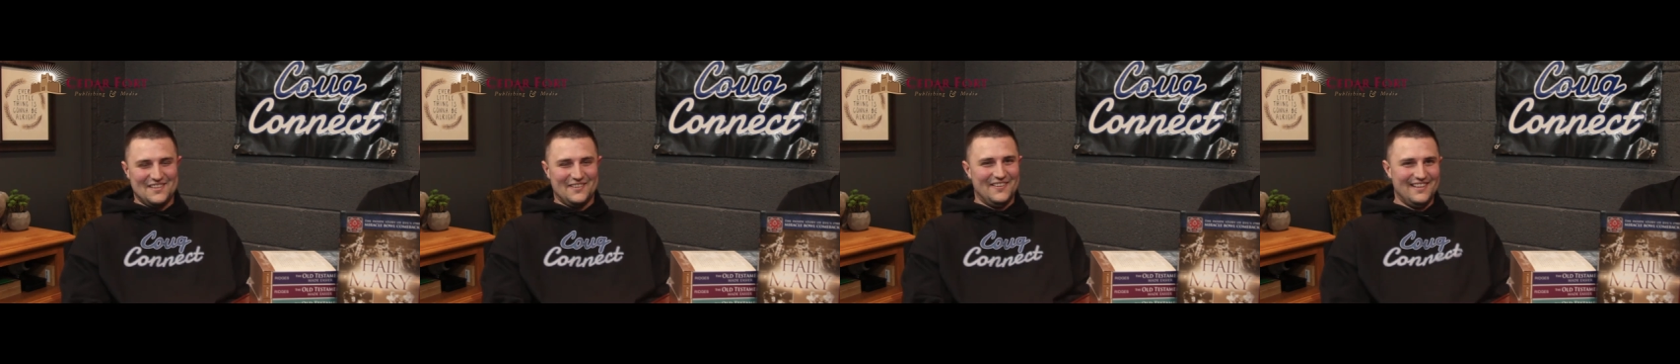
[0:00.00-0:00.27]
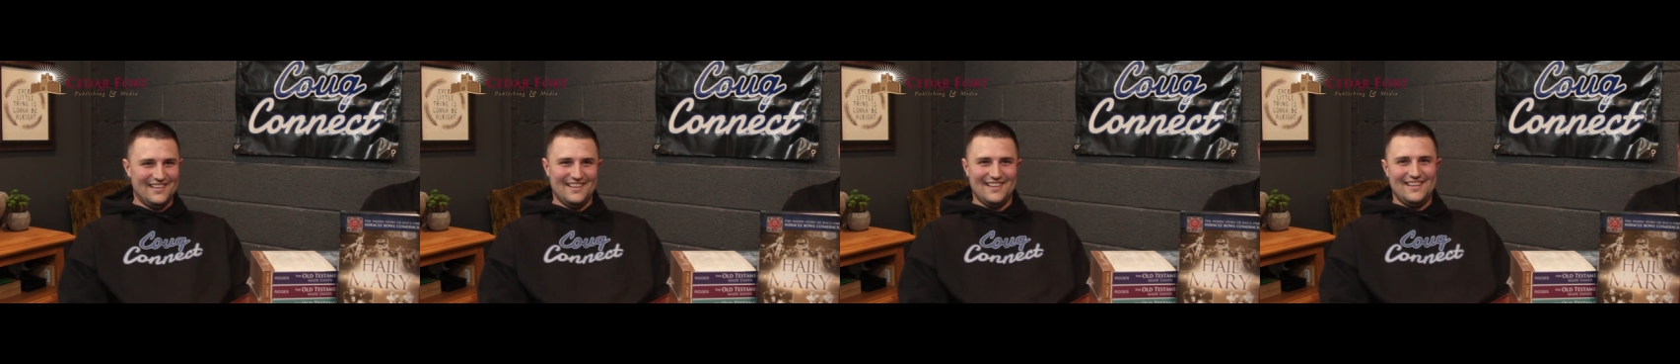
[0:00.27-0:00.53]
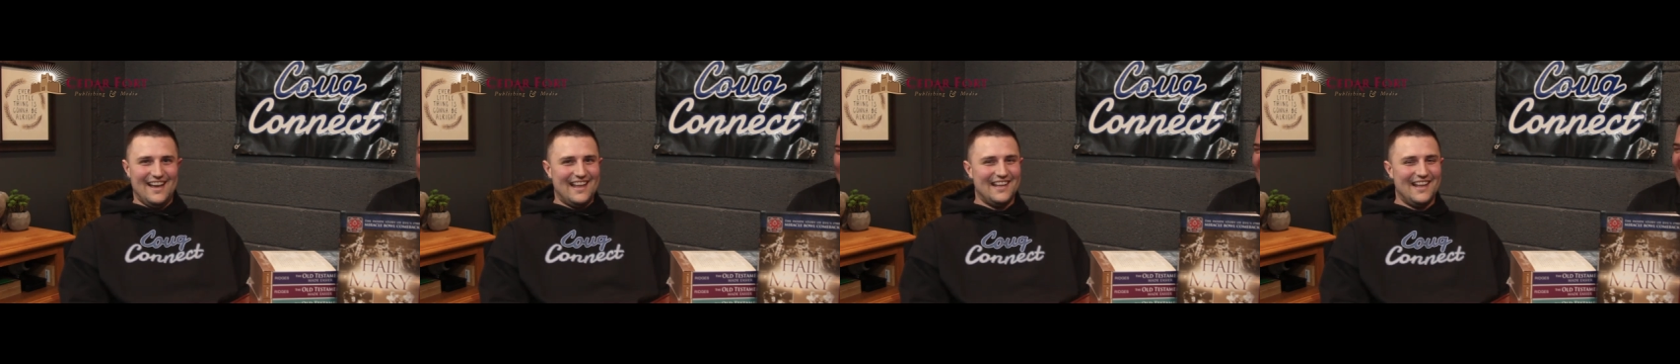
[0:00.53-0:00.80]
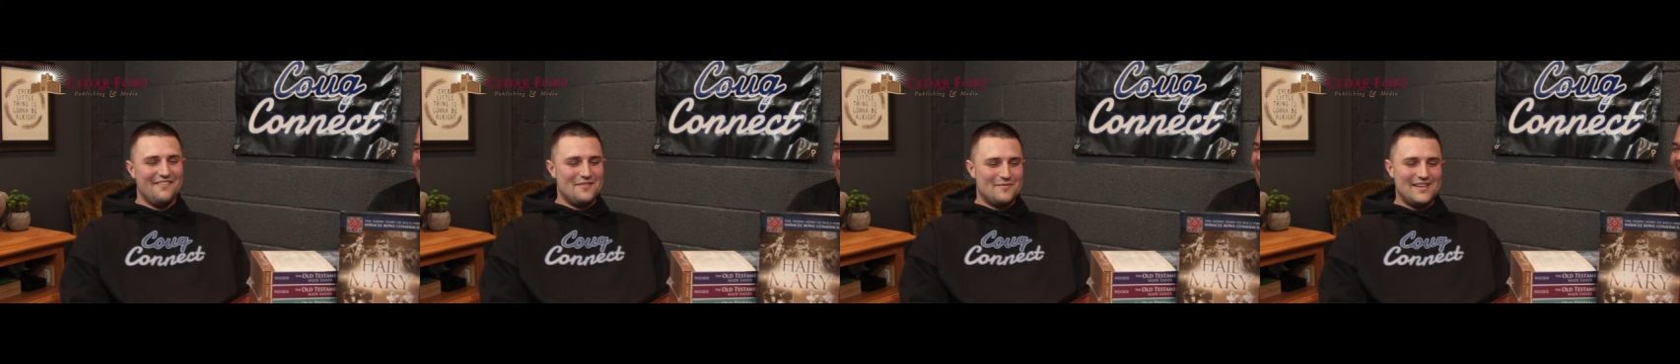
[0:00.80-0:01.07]
He's just
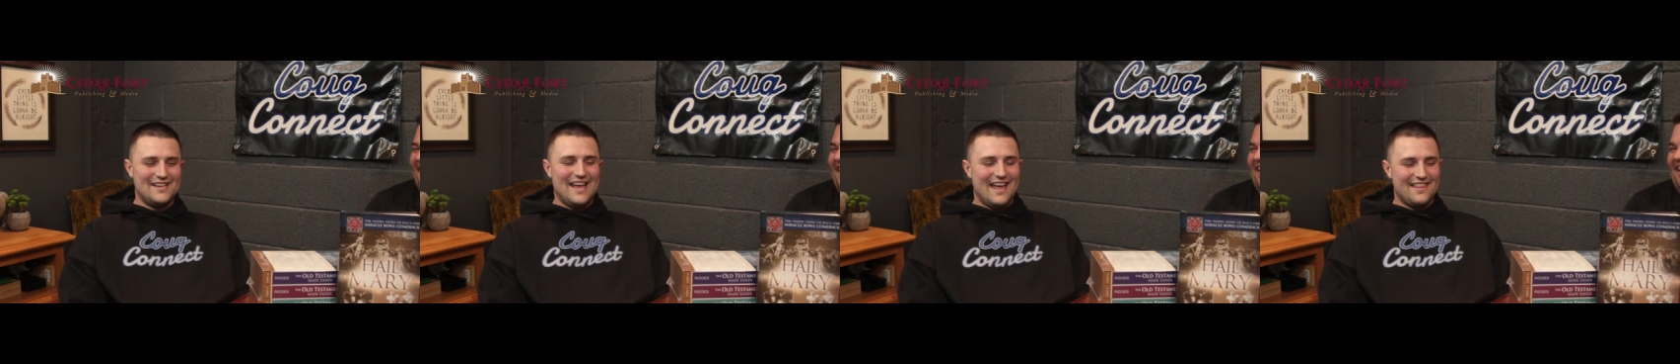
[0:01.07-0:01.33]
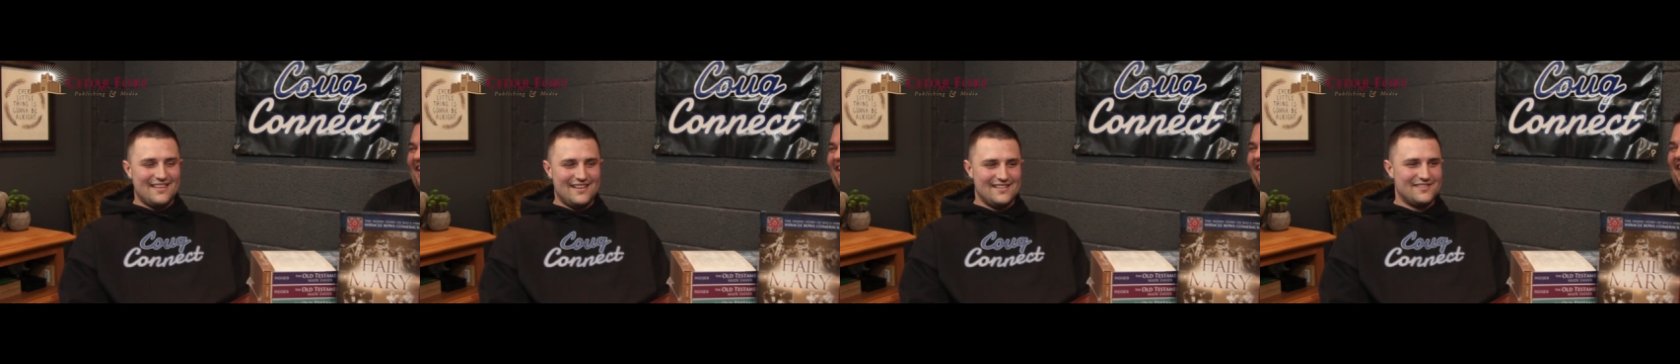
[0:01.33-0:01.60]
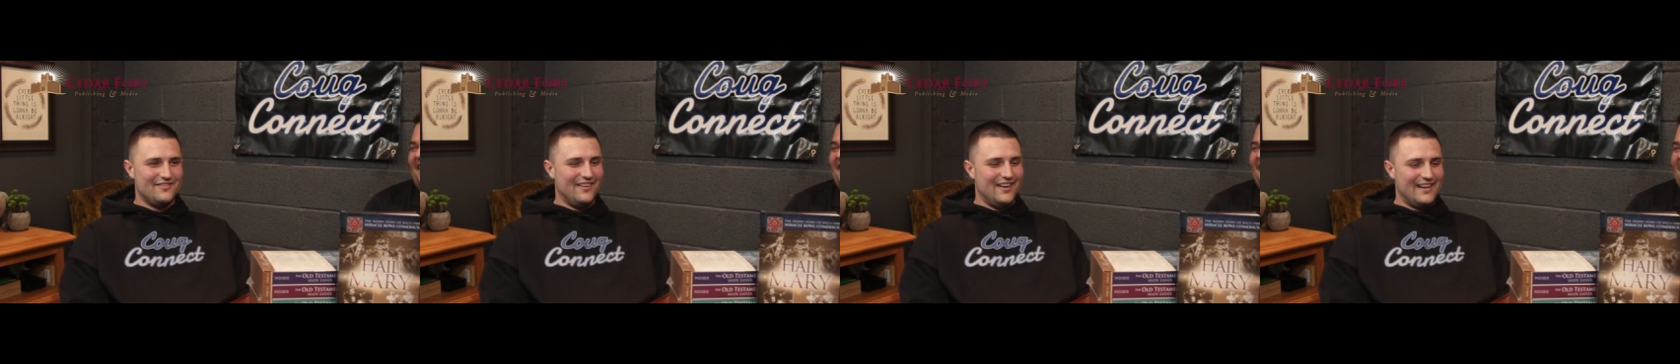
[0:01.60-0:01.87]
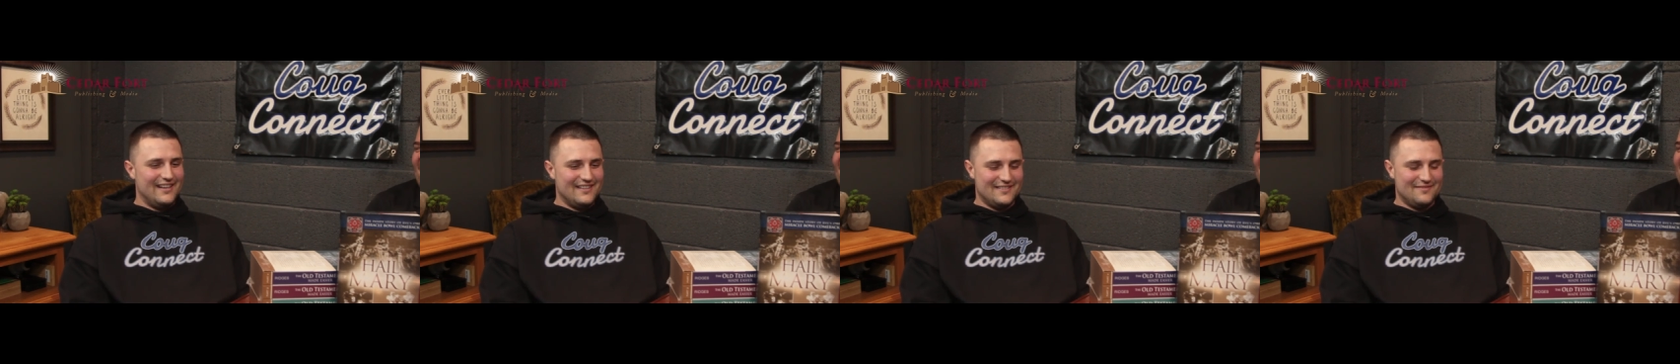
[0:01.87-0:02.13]
I love him to
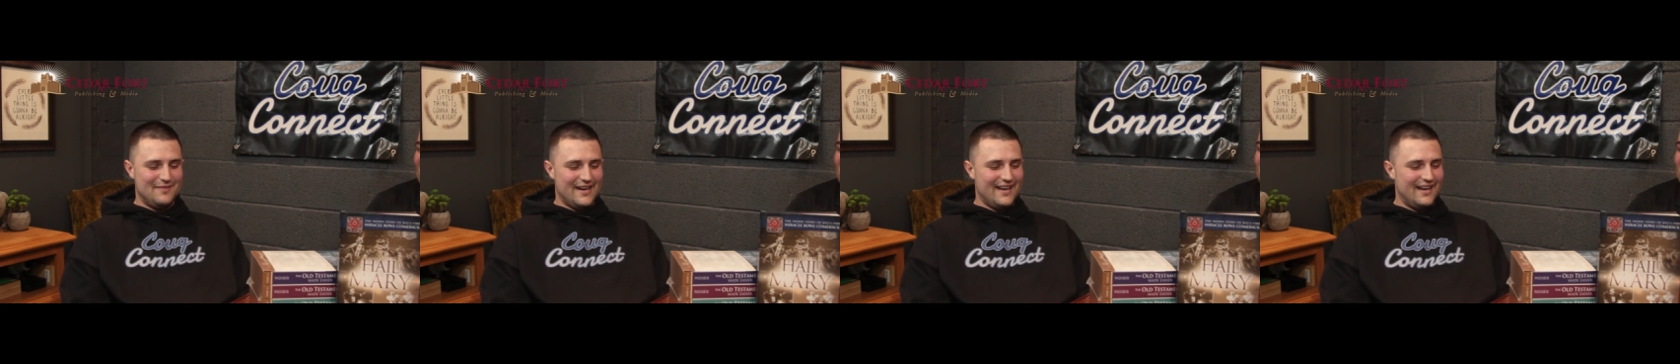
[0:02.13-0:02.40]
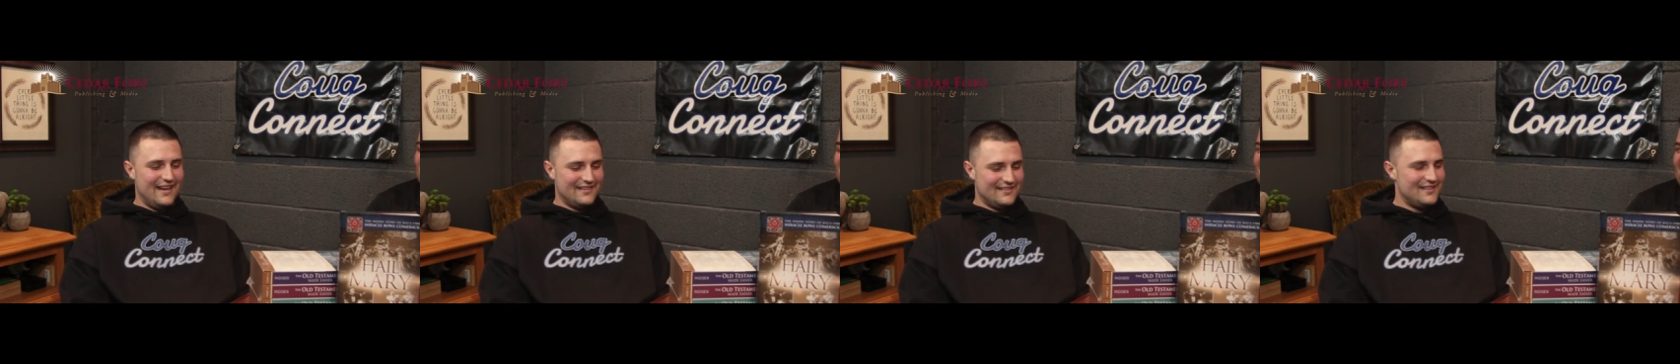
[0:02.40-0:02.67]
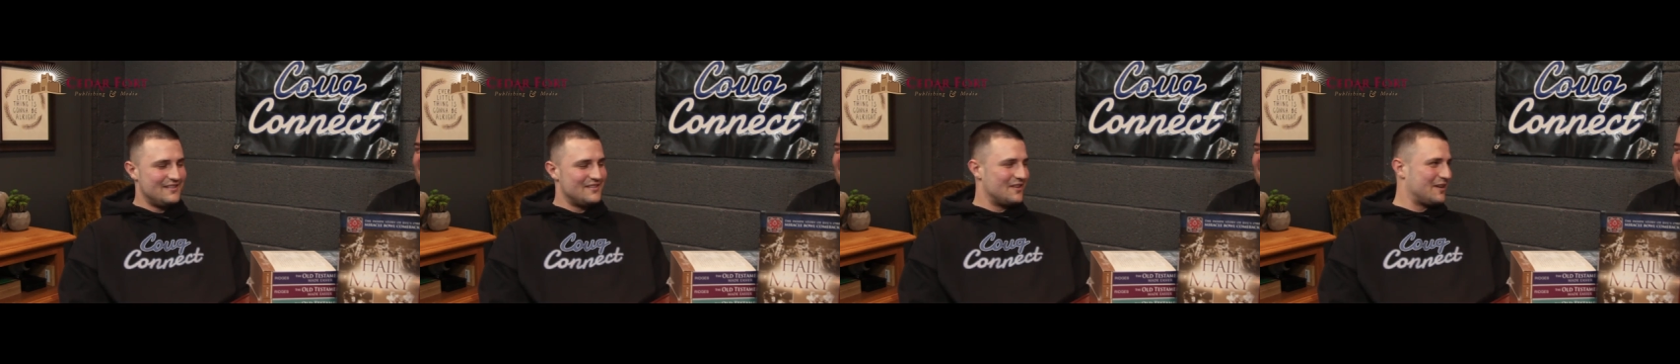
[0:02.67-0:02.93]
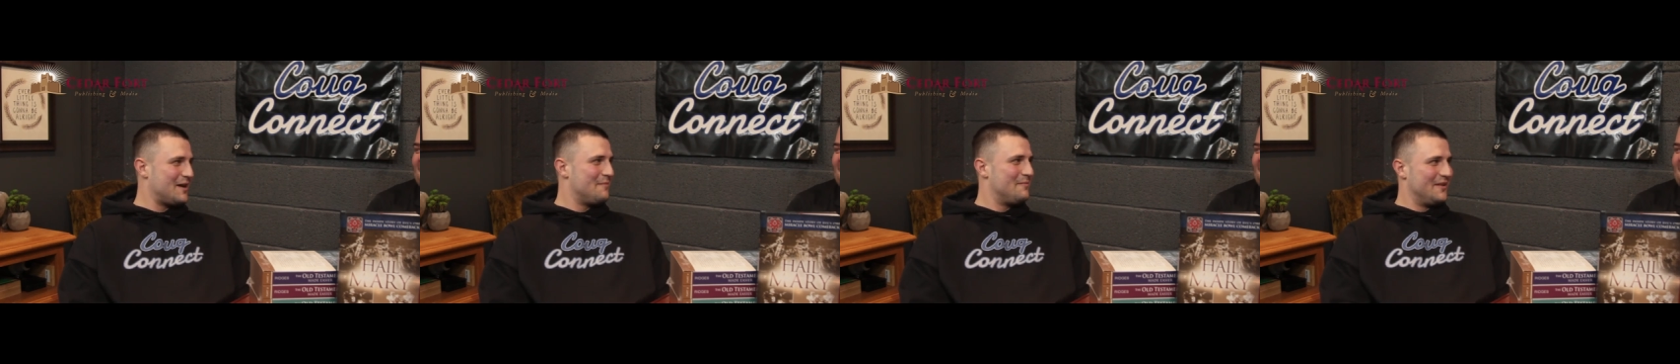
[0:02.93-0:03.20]
death. He's funny.
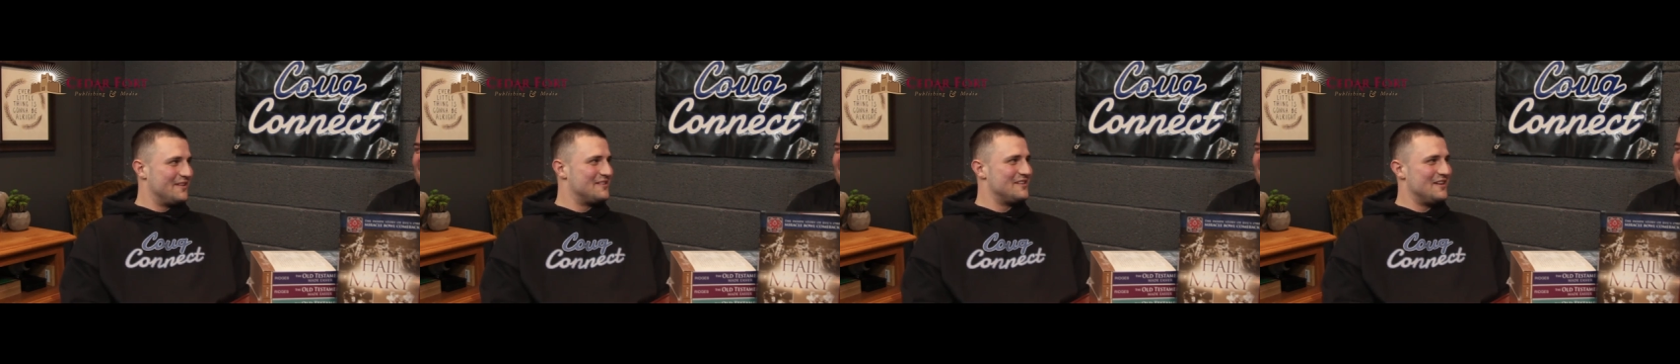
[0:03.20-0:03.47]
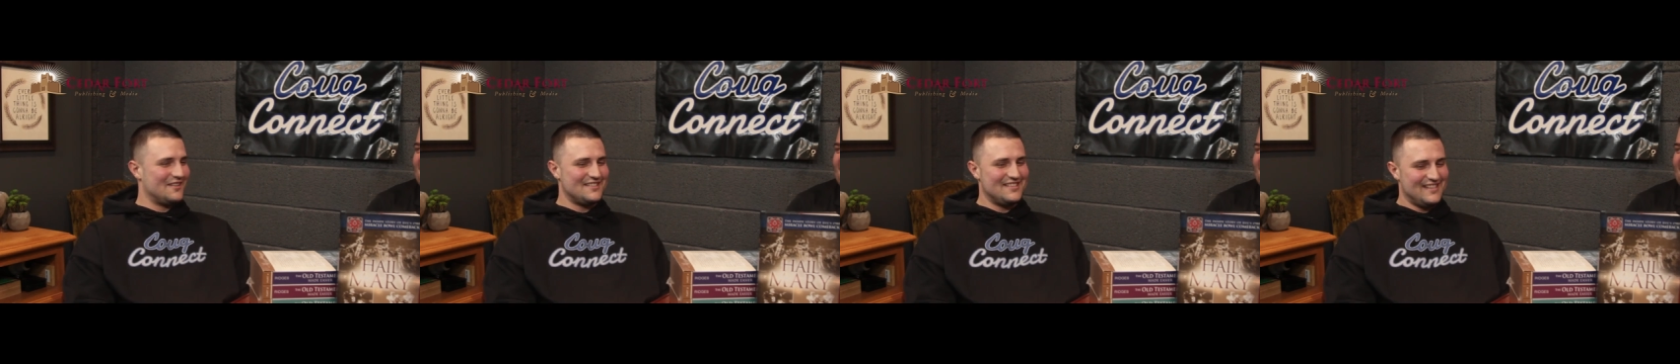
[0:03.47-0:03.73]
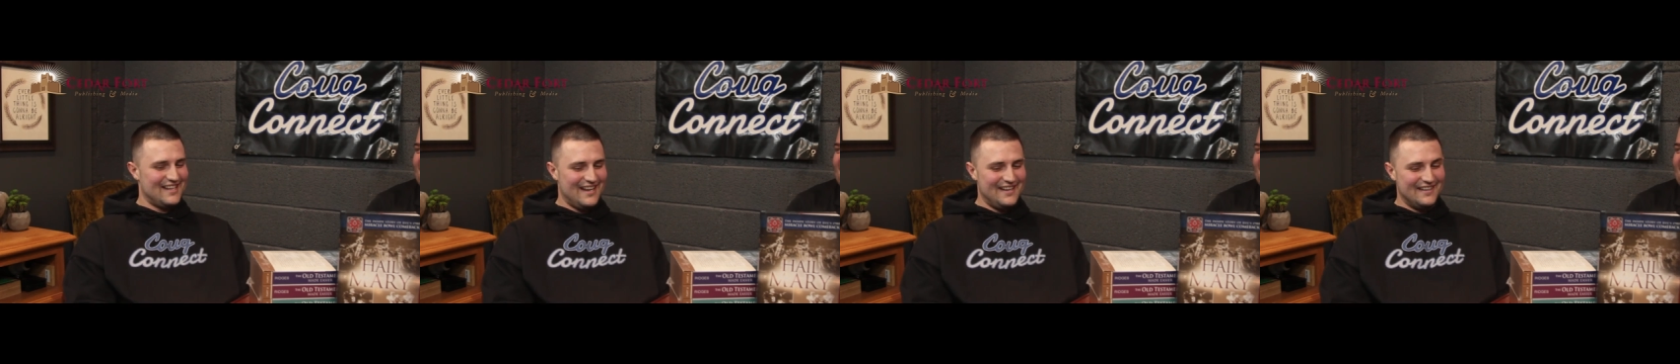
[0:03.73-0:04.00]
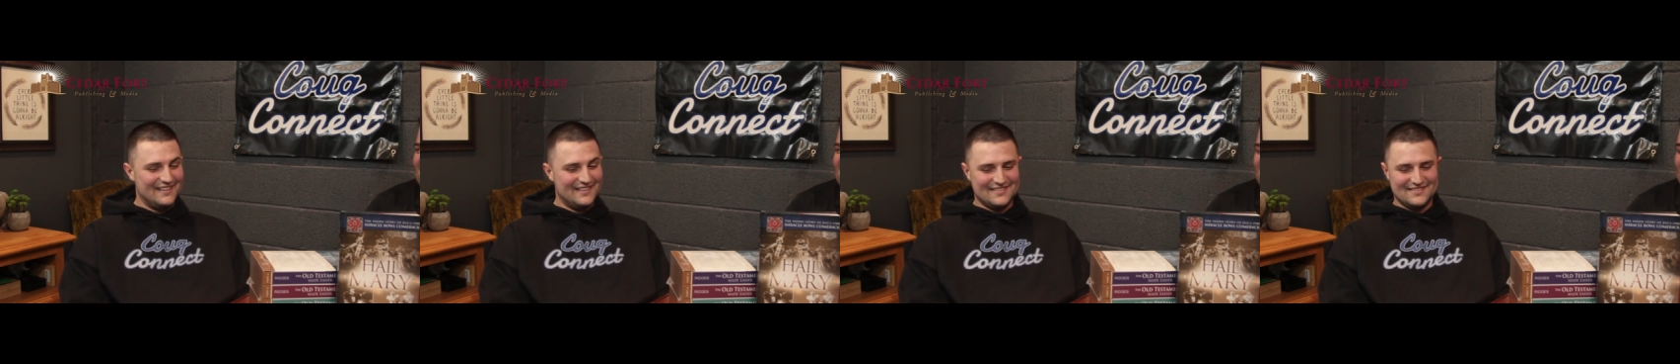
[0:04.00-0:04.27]
But those are a couple of the
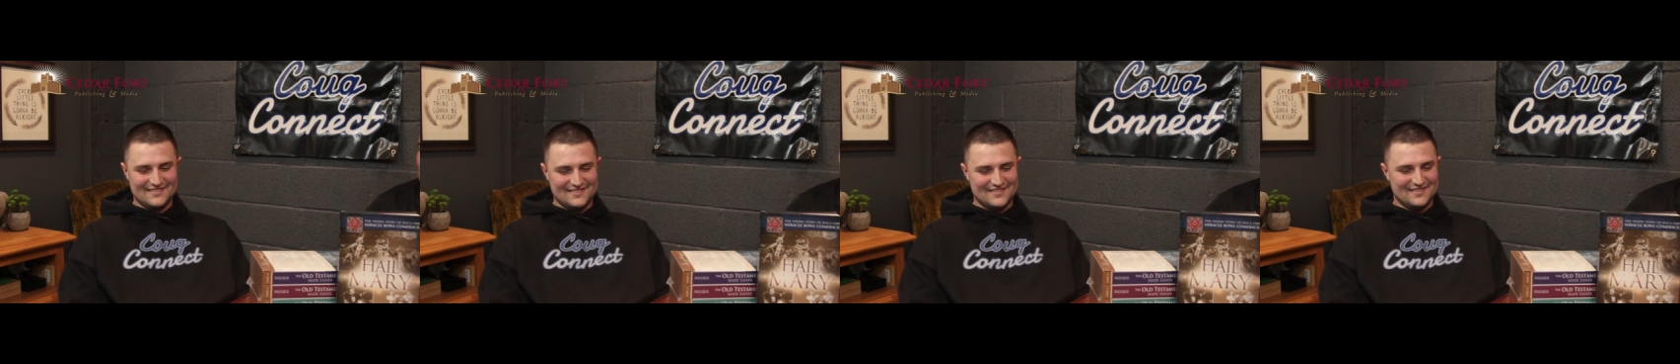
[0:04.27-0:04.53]
jokesters I